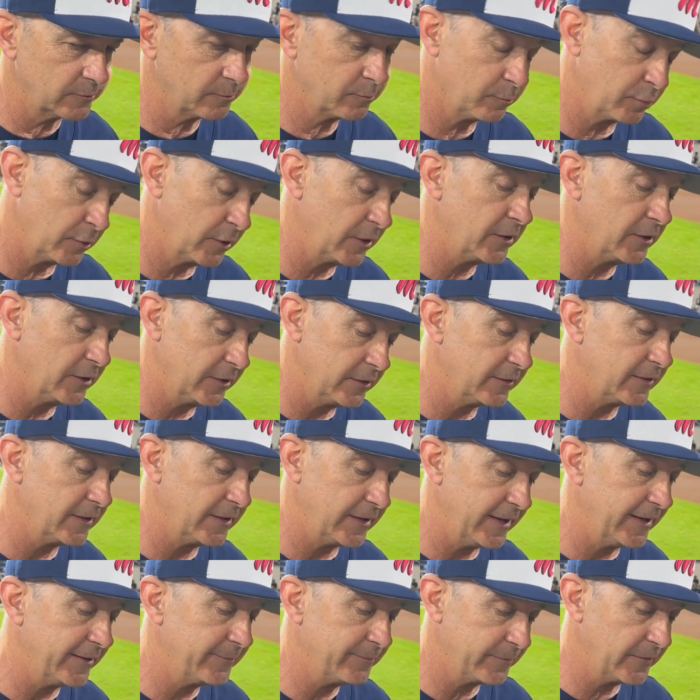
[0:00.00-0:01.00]
pretty good
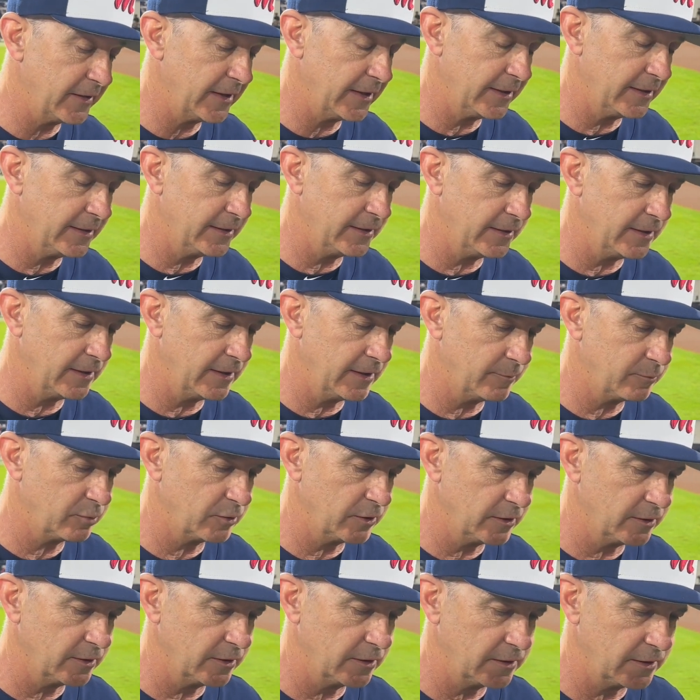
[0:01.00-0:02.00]
today and
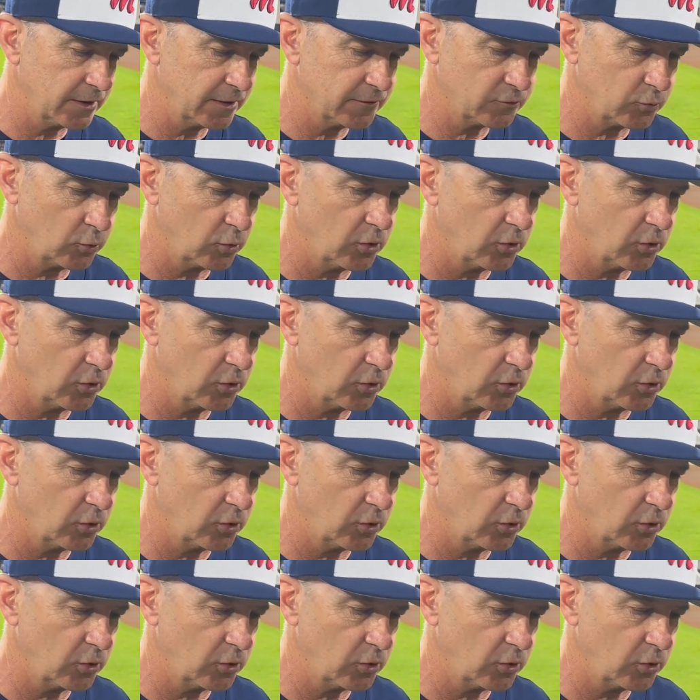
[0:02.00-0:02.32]
pretty good against